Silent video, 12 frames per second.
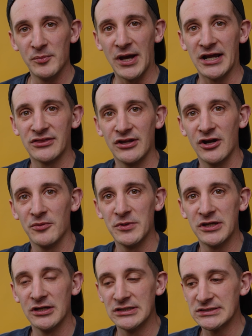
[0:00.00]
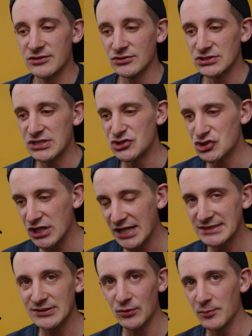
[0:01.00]
back there because there's the
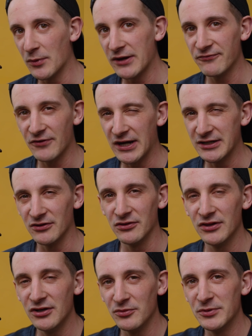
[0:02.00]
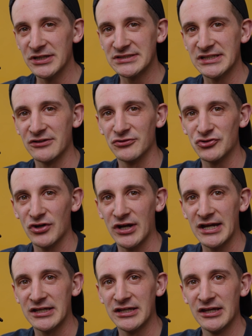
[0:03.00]
chance that we might find a little bit of single
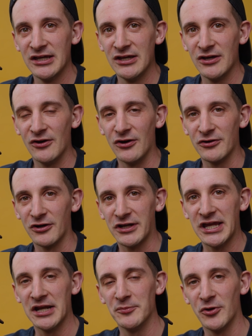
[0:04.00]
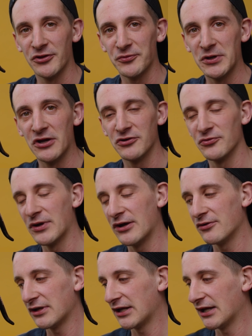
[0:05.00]
track on our Cannonball 300
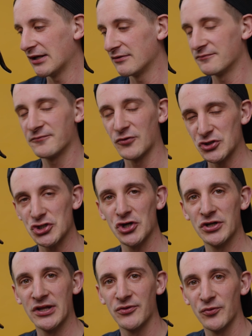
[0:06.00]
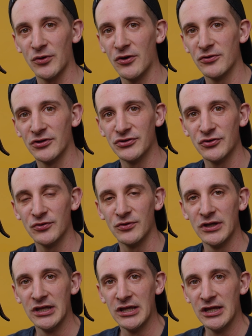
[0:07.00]
route, and for sure down the road I'll do
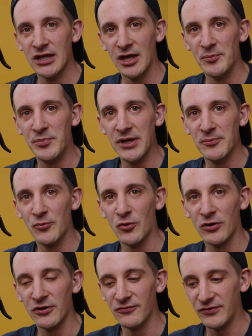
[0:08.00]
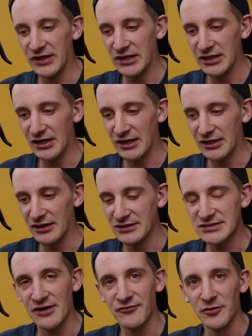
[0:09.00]
a bit more of a
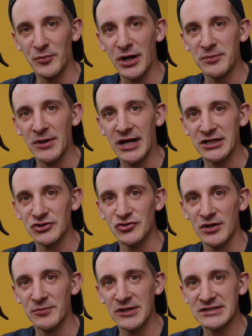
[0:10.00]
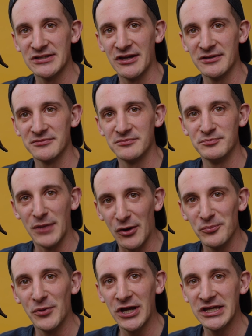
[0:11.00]
tougher bike packing trip that's not
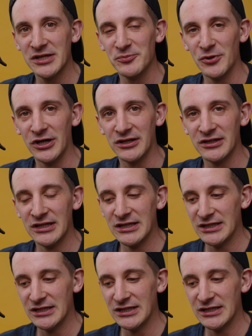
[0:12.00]
mountain biking, but